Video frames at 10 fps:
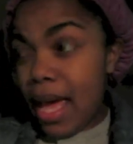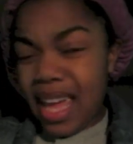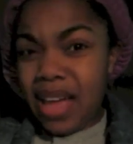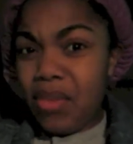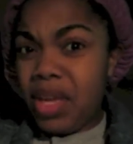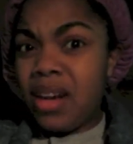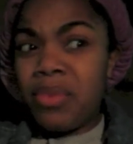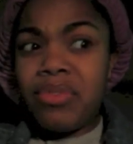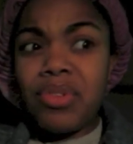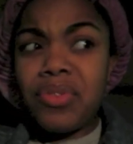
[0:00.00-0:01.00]
And being up
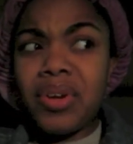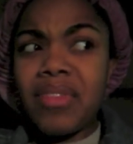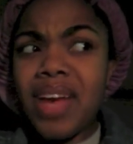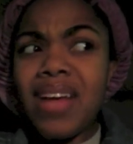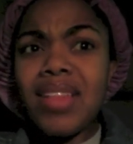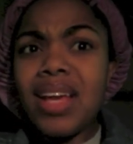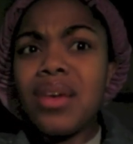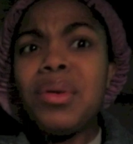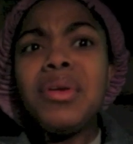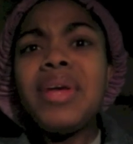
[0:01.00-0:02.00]
at 4:45, like,
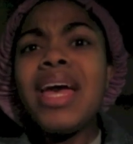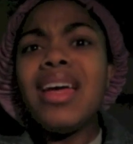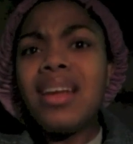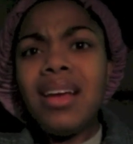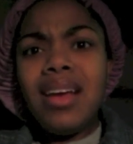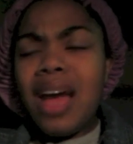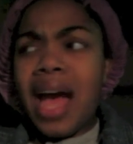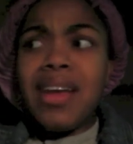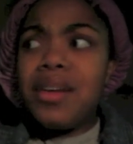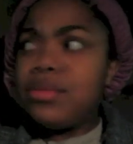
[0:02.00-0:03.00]
who do that?
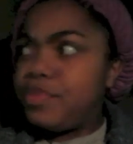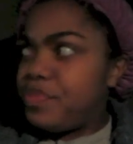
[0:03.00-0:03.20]
I don't.